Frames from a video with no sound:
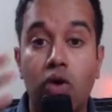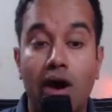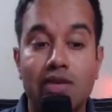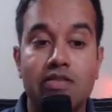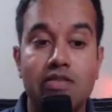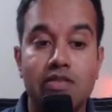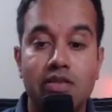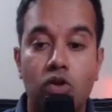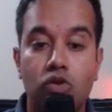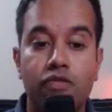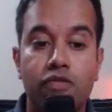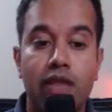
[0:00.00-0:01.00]
assess out
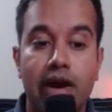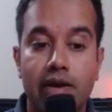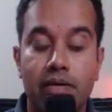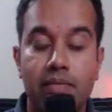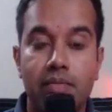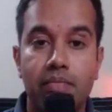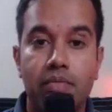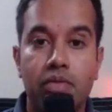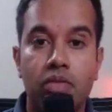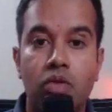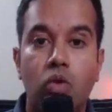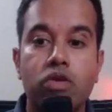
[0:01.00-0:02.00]
of that.
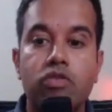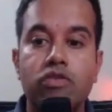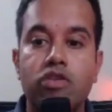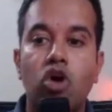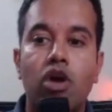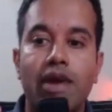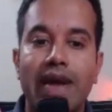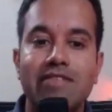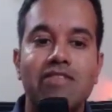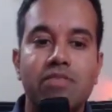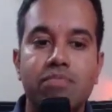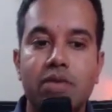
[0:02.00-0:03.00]
What was your
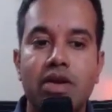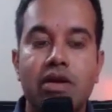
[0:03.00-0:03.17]
assessment